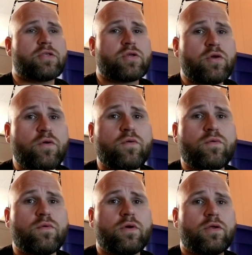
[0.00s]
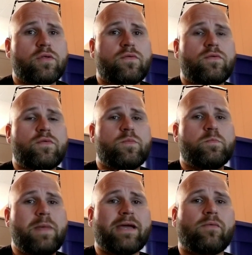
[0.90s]
to
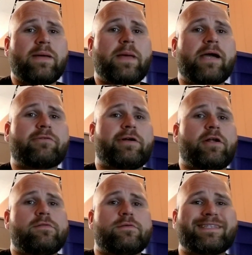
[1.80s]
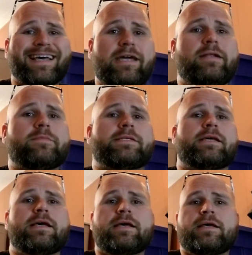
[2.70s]
make a white background on those items.
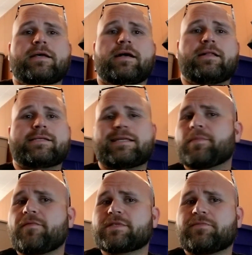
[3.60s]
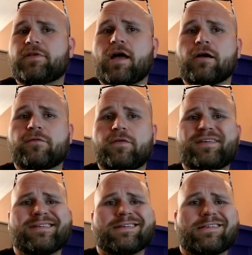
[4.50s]
Although some of it's
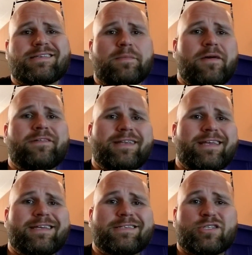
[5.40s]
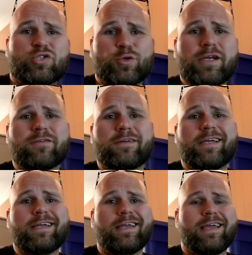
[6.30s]
photography, some of it is
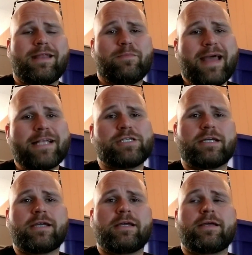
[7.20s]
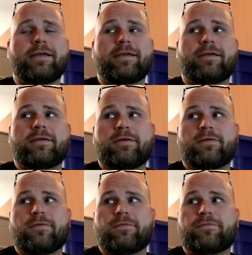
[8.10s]
trickery and magic
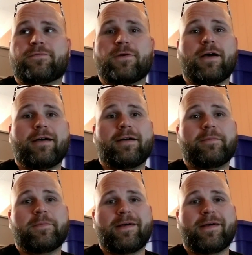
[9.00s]
from